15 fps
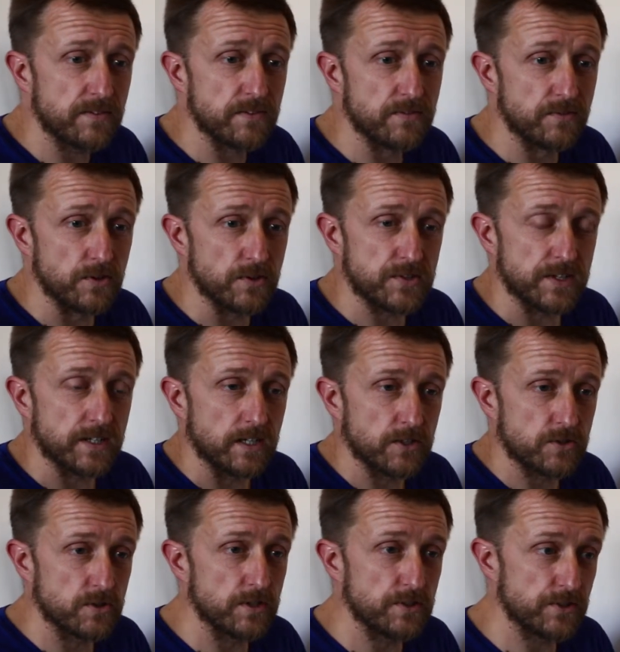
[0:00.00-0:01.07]
the first thing I
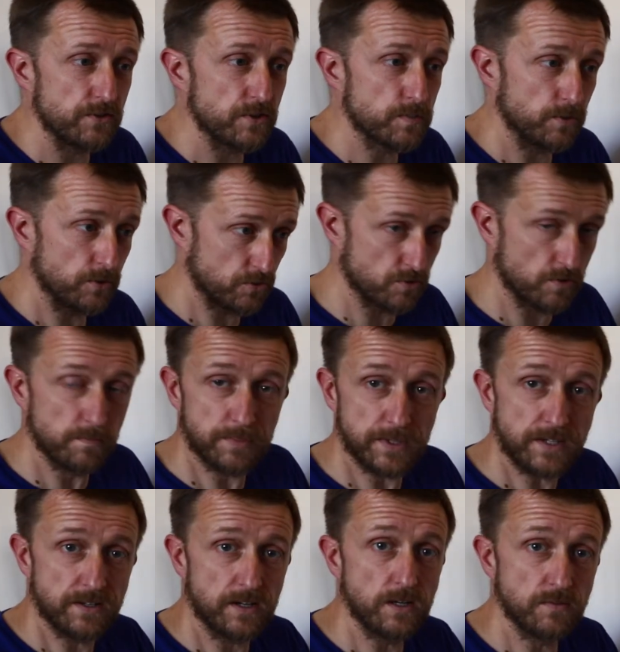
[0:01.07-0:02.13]
try to do is put a drum
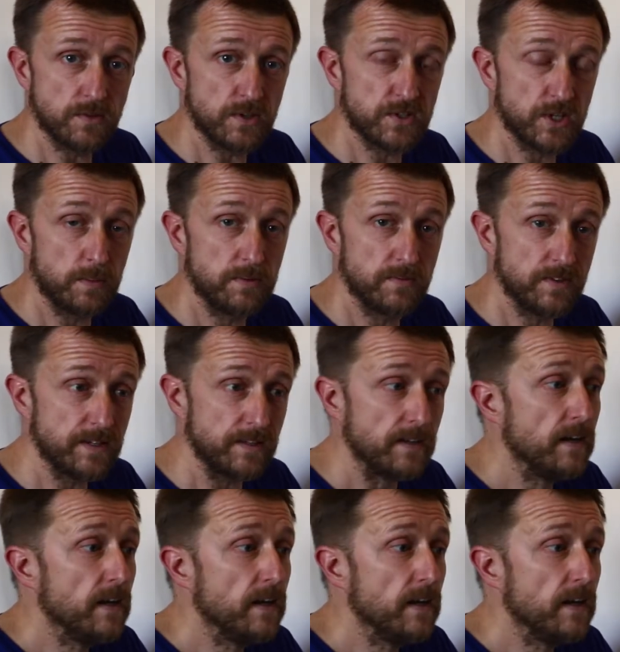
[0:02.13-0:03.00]
beat over the top of it,